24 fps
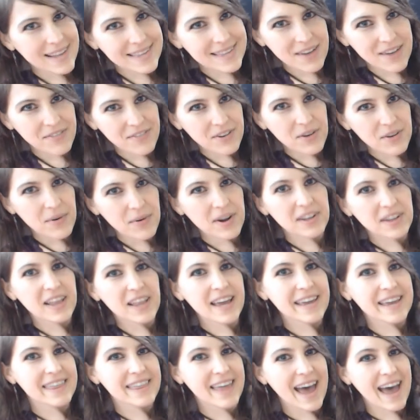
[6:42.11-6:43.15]
everywhere
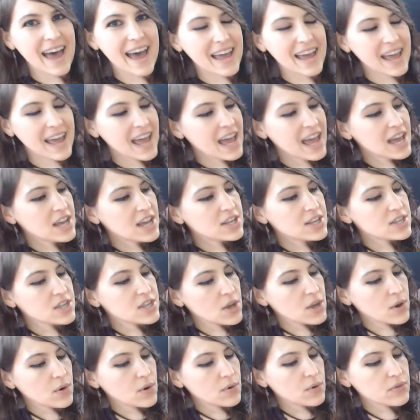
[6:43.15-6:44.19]
like that.
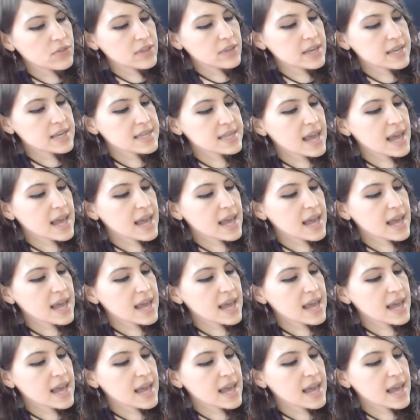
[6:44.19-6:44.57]
So these